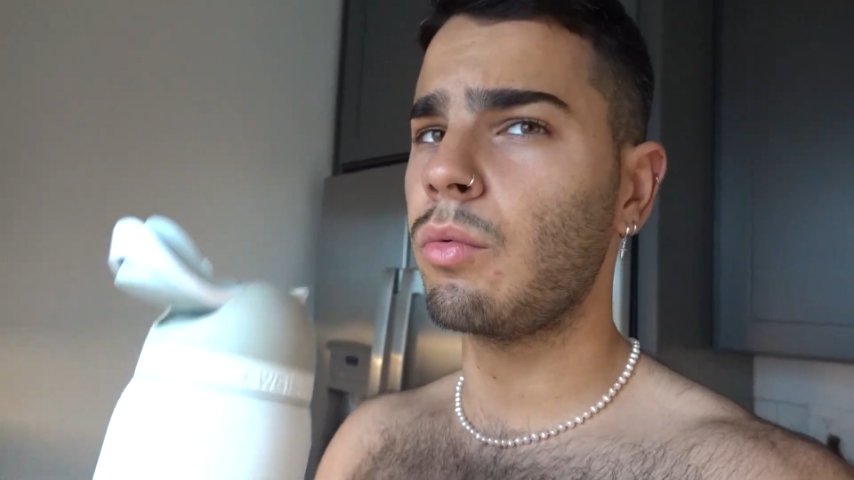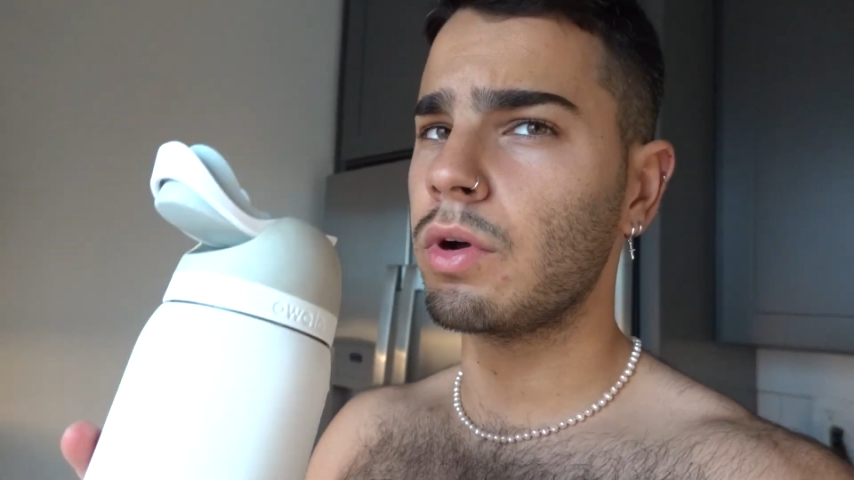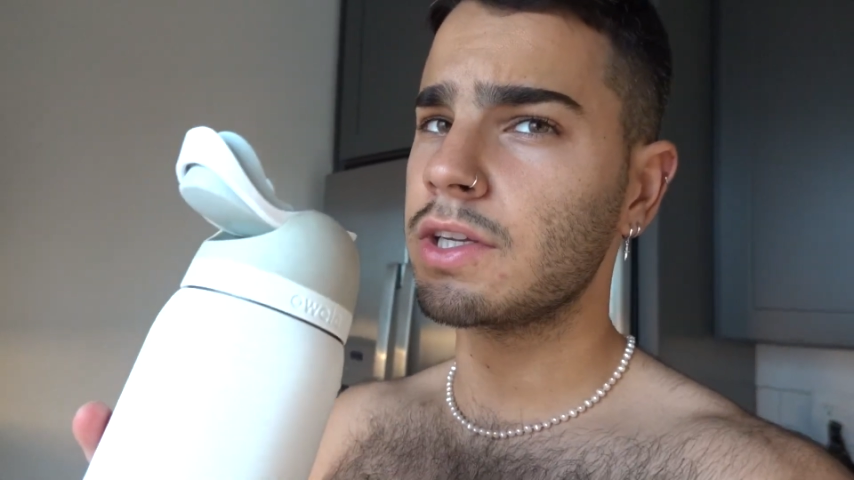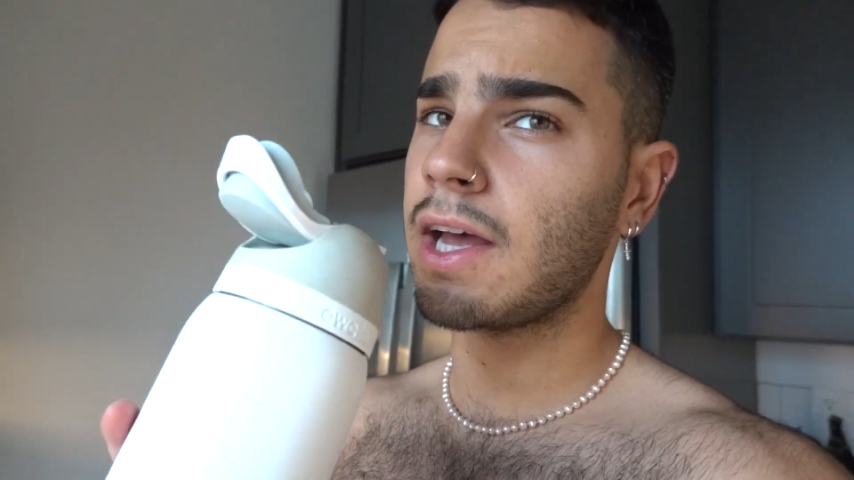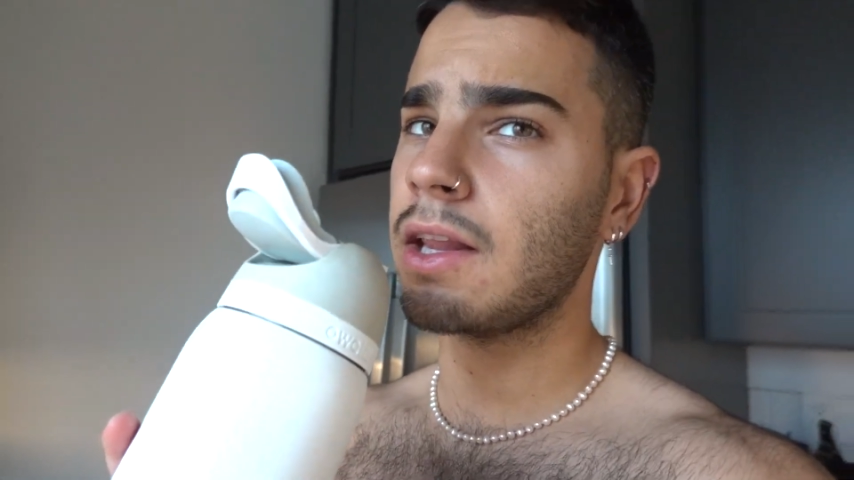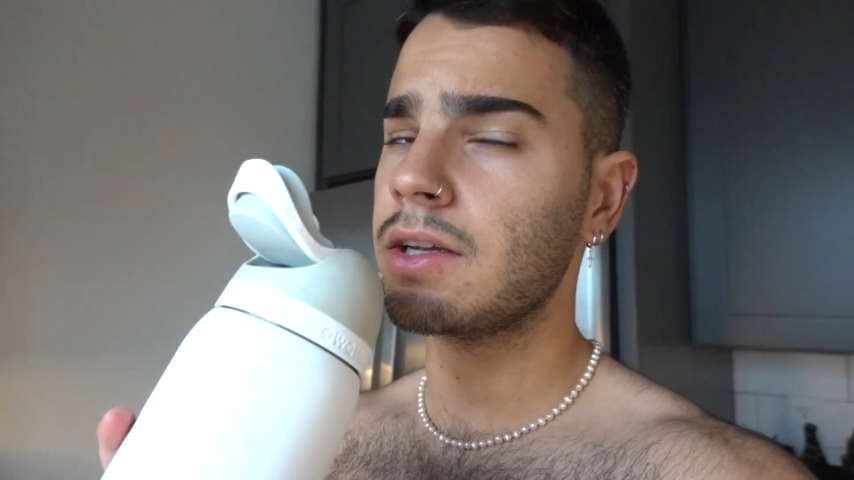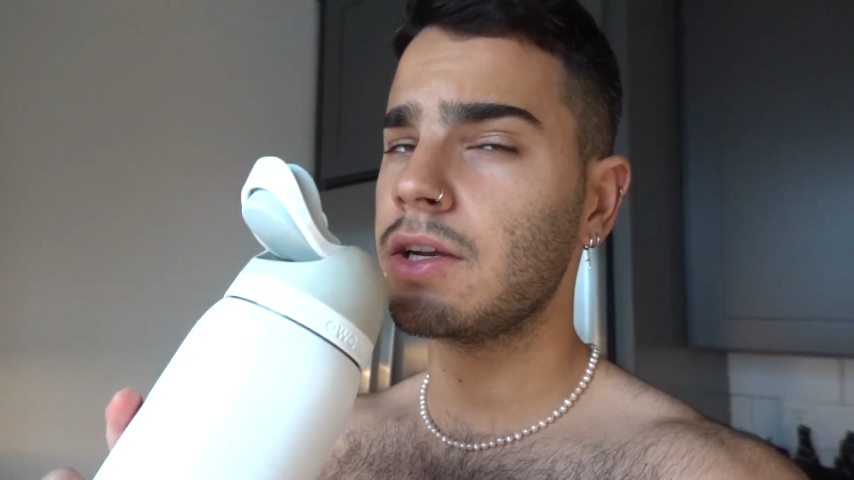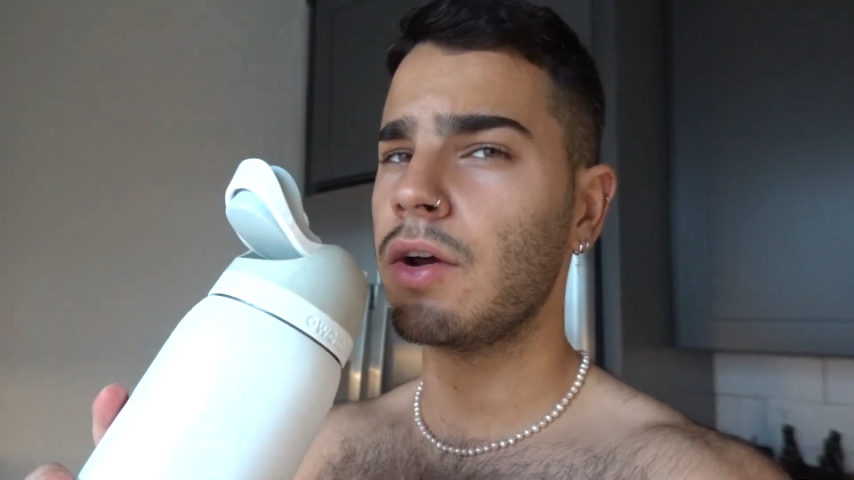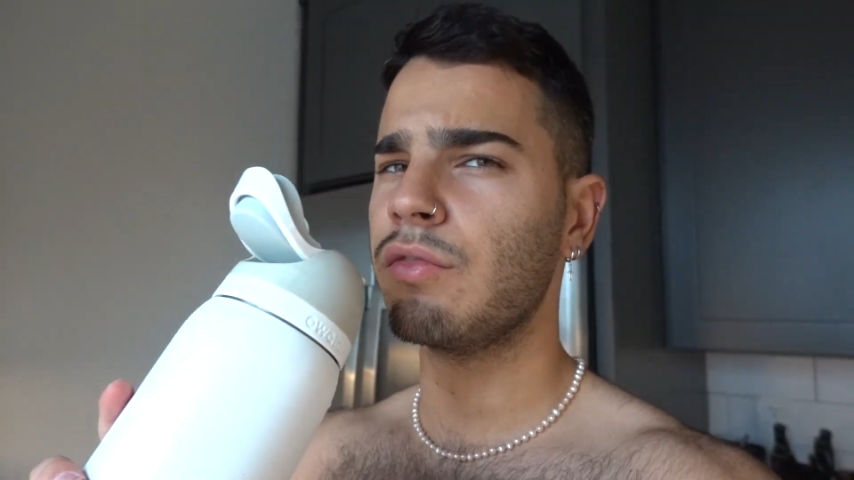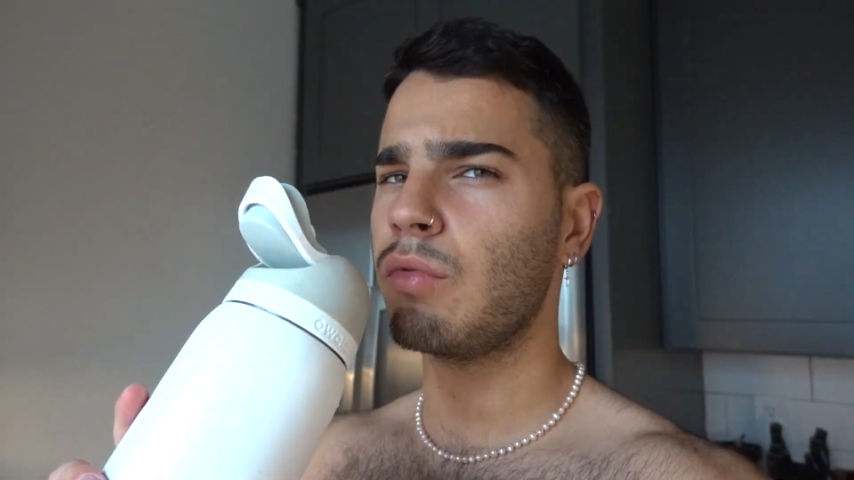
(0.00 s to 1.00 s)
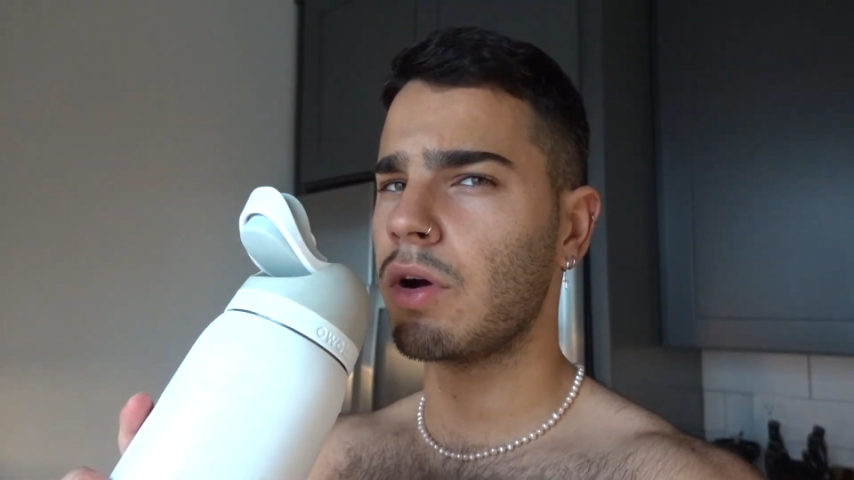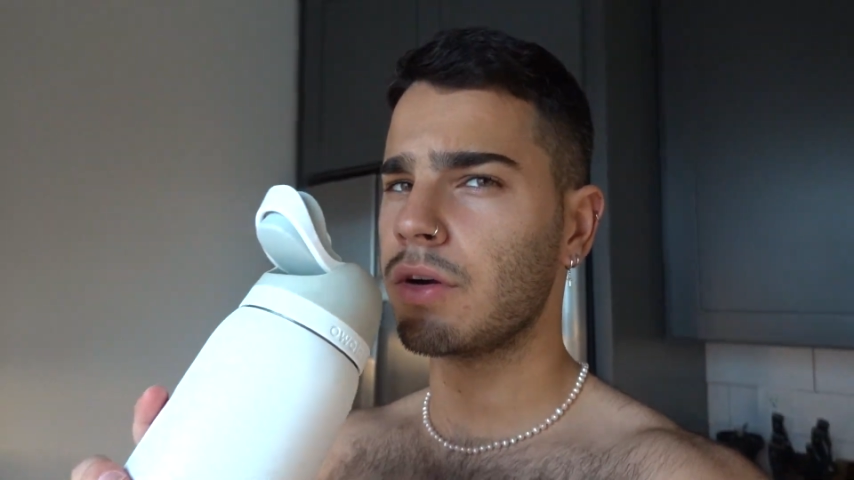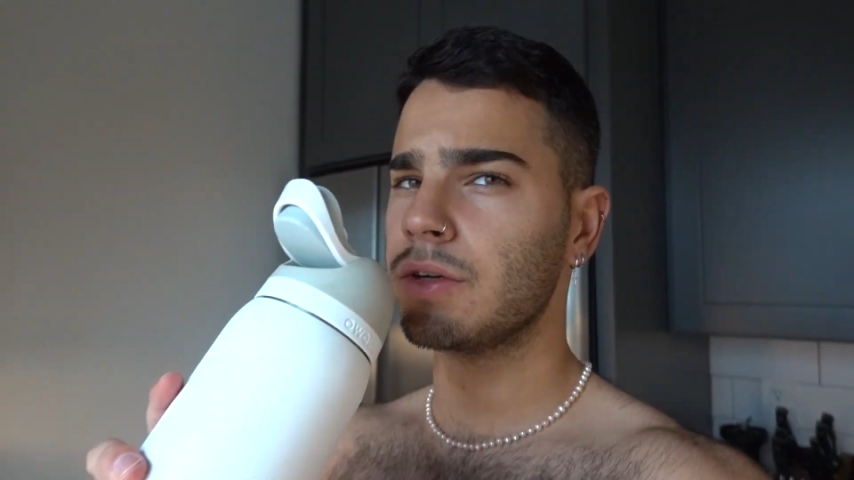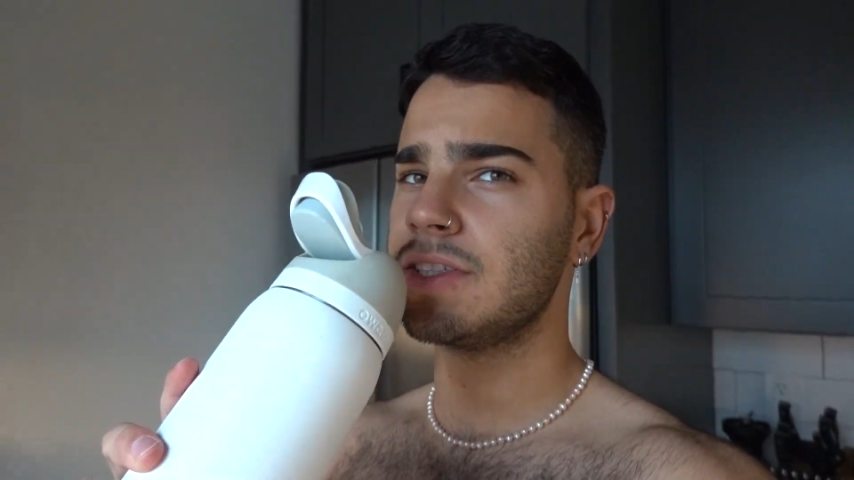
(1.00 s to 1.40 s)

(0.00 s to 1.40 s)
1 gallon of water a